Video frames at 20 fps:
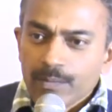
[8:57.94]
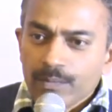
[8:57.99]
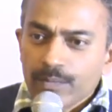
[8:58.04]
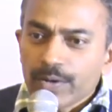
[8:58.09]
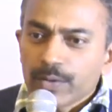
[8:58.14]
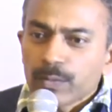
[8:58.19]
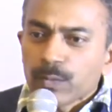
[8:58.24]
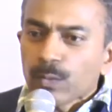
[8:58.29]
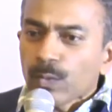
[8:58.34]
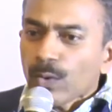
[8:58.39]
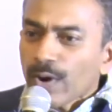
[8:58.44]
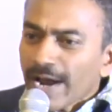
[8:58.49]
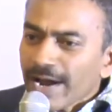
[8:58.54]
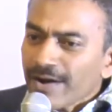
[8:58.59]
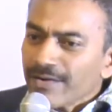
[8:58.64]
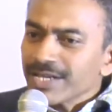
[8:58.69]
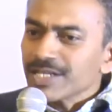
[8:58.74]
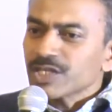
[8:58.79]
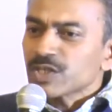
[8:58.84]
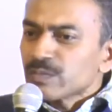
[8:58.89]
But
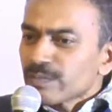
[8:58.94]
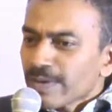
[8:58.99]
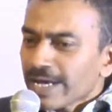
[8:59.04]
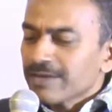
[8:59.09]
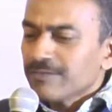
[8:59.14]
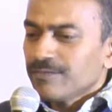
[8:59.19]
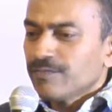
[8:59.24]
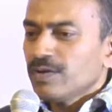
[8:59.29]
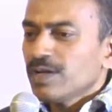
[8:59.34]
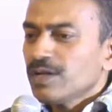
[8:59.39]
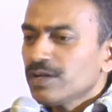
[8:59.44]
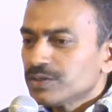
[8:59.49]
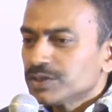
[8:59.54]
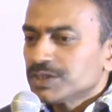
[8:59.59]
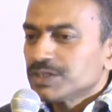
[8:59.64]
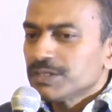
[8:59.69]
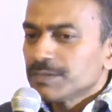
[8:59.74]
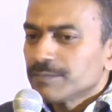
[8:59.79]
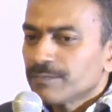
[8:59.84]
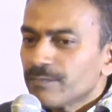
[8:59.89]
where is my
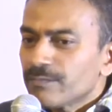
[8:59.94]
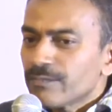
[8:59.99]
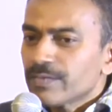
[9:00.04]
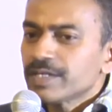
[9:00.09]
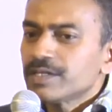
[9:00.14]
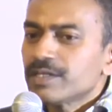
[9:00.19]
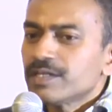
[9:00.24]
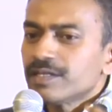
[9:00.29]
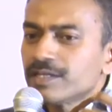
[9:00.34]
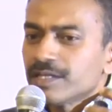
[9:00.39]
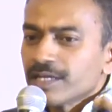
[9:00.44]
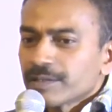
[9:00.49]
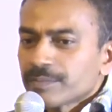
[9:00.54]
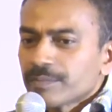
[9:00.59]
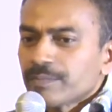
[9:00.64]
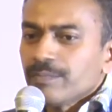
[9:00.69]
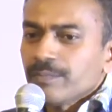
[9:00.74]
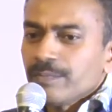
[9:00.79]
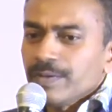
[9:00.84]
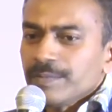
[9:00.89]
fellowship with that
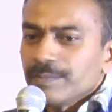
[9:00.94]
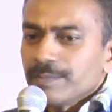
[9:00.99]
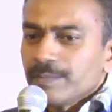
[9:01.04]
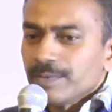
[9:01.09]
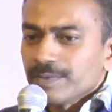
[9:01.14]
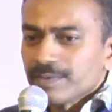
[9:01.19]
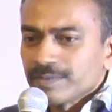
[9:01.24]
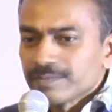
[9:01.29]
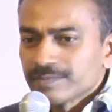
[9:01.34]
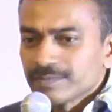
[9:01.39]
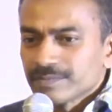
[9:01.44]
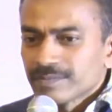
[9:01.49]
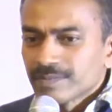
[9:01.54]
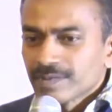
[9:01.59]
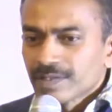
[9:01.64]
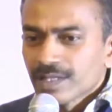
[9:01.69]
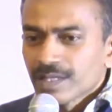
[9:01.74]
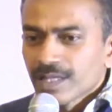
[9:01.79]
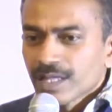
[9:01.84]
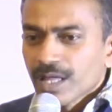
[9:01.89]
people?
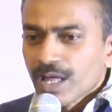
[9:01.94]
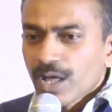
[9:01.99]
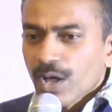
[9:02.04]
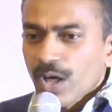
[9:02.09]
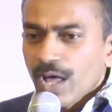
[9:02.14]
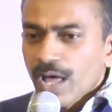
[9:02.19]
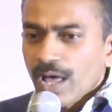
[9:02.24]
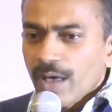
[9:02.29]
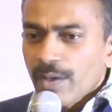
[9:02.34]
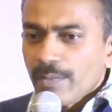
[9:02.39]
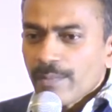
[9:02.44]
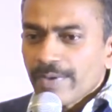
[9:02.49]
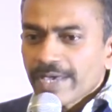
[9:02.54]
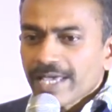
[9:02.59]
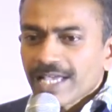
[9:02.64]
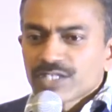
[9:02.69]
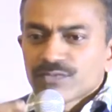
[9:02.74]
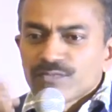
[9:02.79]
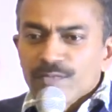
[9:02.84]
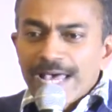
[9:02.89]

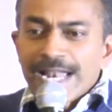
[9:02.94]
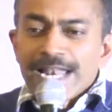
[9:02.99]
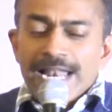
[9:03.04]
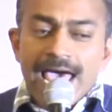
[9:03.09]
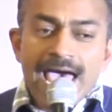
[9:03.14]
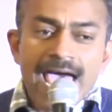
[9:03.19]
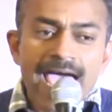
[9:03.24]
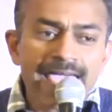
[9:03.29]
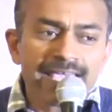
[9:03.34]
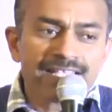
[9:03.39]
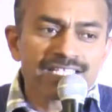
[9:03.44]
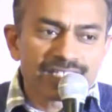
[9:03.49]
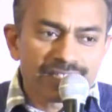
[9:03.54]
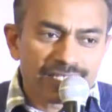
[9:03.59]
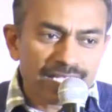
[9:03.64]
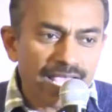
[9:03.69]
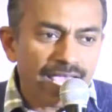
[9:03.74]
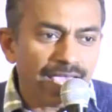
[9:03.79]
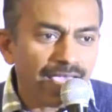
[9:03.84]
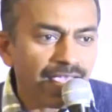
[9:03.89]
Because when I
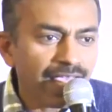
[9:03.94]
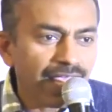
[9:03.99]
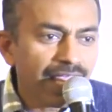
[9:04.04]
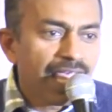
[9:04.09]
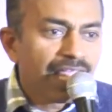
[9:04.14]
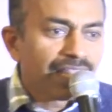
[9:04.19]
say